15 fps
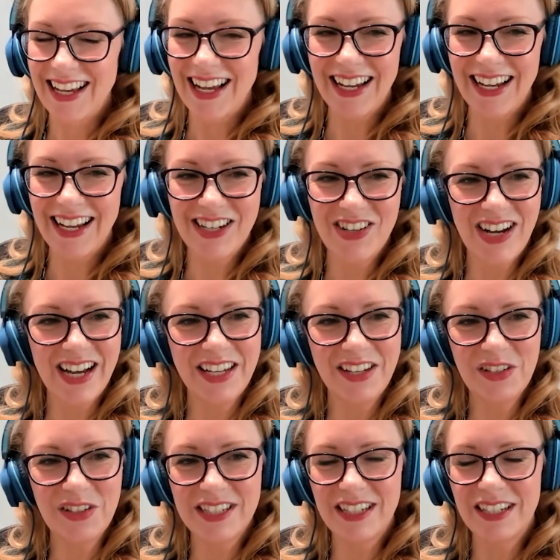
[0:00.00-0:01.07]
I know I
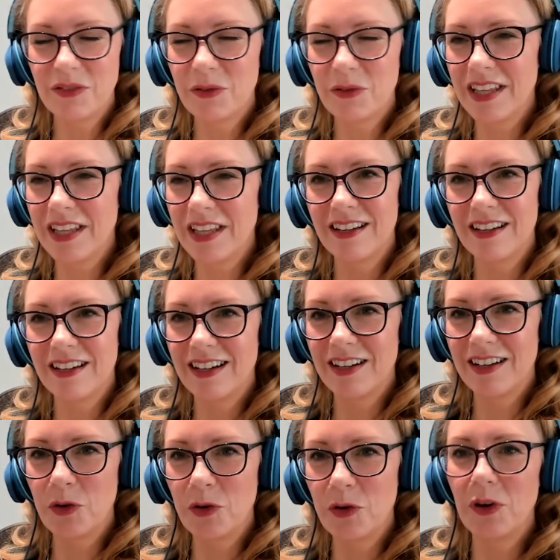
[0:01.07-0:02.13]
use it
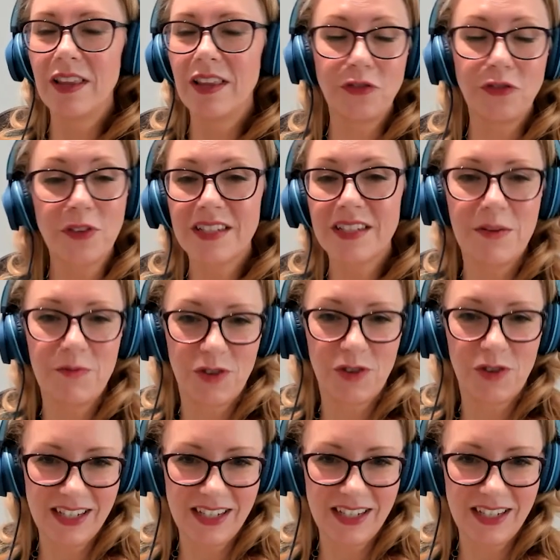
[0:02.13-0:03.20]
for the same
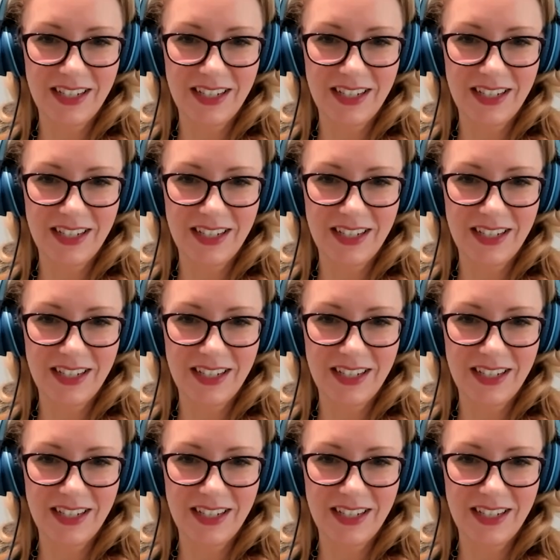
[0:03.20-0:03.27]
reason,